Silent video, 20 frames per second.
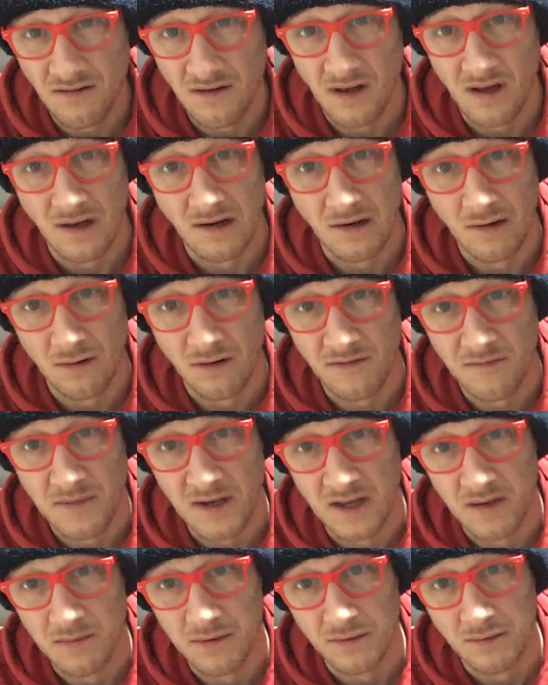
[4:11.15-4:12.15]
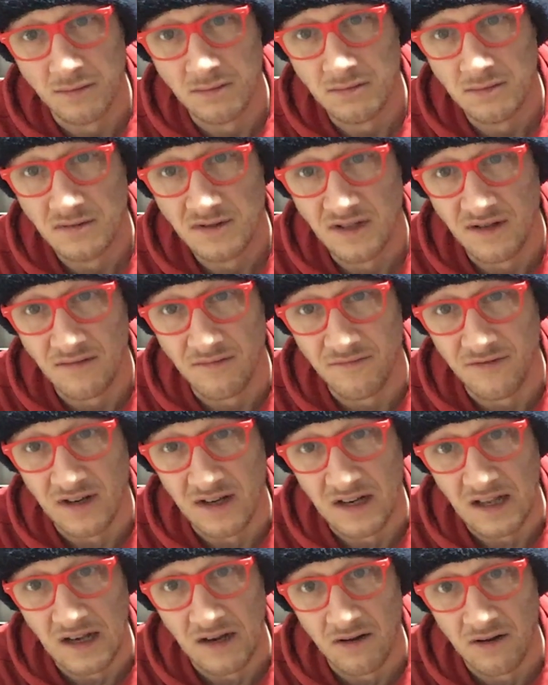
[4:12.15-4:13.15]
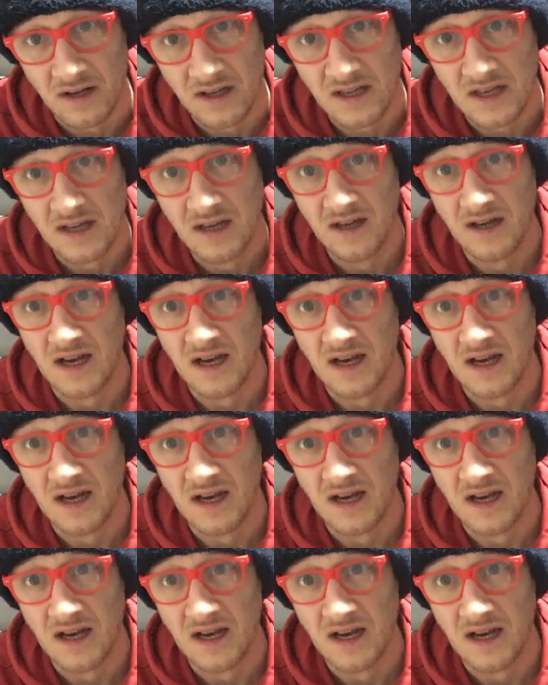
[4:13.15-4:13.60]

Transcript: a lot of people didn't really like